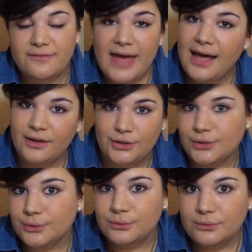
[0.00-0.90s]

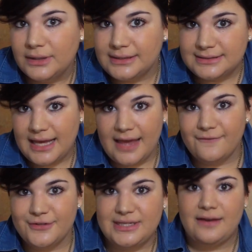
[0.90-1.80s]
value, let's say
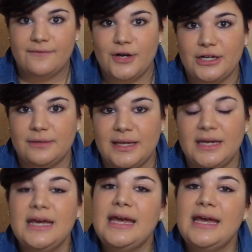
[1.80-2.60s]
for sake of argument,